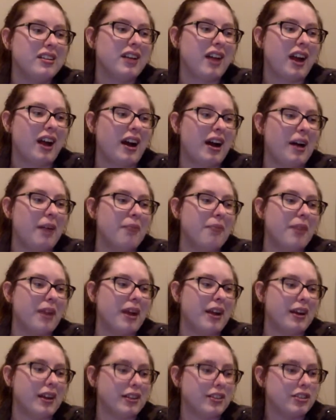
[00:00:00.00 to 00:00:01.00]

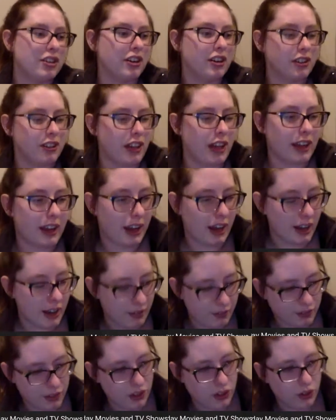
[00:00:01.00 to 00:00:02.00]
in turn, they kind
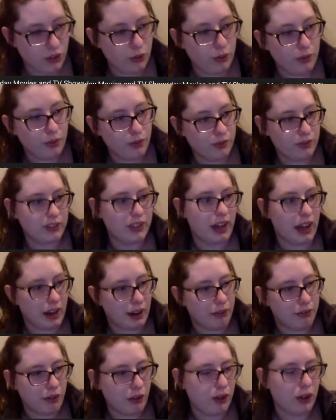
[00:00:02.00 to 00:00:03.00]

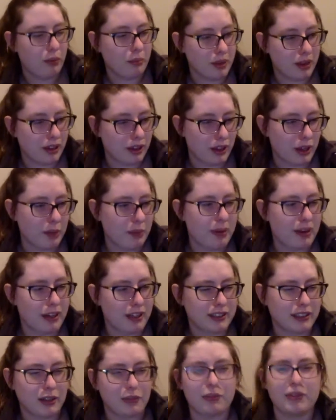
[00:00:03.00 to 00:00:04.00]
of follow me a little bit
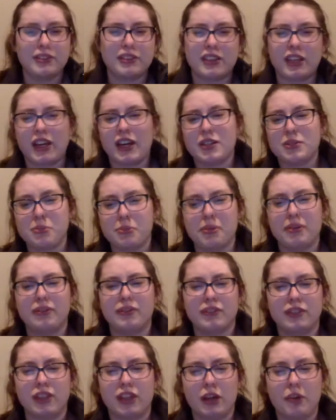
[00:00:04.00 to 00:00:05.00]
because I was a cast member for
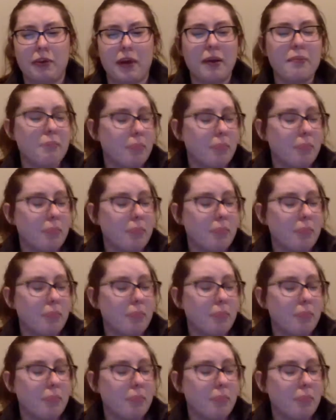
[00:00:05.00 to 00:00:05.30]
a little bit.